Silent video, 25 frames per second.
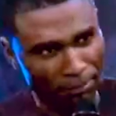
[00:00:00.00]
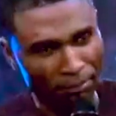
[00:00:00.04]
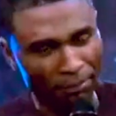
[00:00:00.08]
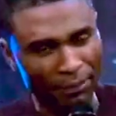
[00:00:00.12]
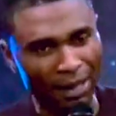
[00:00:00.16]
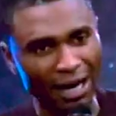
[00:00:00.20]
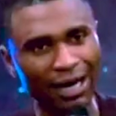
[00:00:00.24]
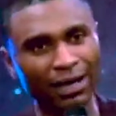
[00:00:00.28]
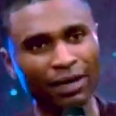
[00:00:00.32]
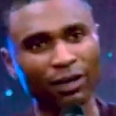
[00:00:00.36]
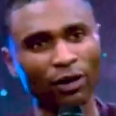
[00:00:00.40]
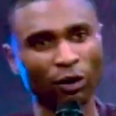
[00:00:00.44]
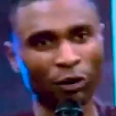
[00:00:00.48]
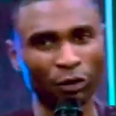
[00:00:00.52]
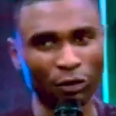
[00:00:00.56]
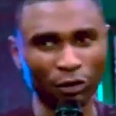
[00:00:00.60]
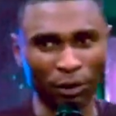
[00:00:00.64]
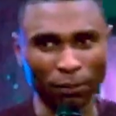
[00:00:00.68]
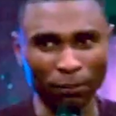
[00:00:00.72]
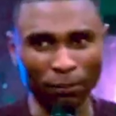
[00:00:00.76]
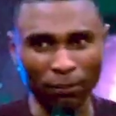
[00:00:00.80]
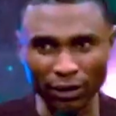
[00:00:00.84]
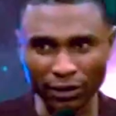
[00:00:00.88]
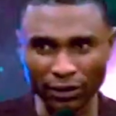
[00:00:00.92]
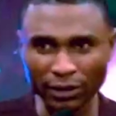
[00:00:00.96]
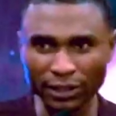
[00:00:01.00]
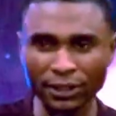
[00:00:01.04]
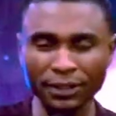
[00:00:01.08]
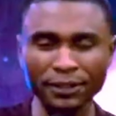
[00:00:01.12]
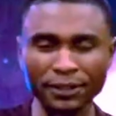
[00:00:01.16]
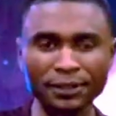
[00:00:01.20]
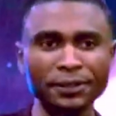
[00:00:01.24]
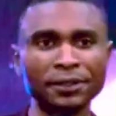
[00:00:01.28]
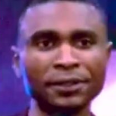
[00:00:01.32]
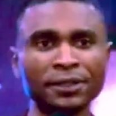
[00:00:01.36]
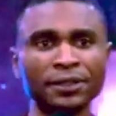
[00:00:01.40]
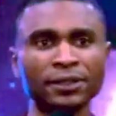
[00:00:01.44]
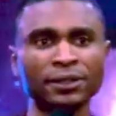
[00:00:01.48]
mark on your body.
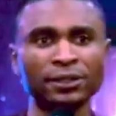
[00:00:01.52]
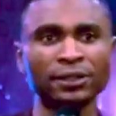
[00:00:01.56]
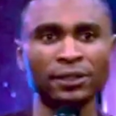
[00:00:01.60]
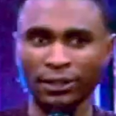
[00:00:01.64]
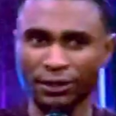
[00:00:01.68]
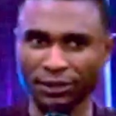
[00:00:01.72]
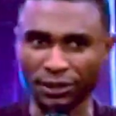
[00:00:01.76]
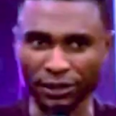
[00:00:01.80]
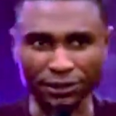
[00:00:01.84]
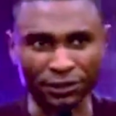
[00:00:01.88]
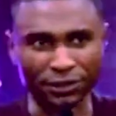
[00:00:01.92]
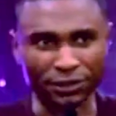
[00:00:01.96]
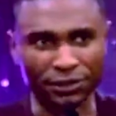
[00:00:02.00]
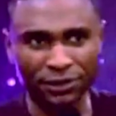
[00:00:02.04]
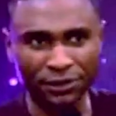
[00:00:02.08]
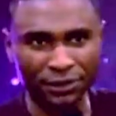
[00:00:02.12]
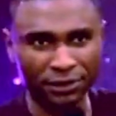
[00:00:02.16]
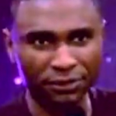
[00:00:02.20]
This is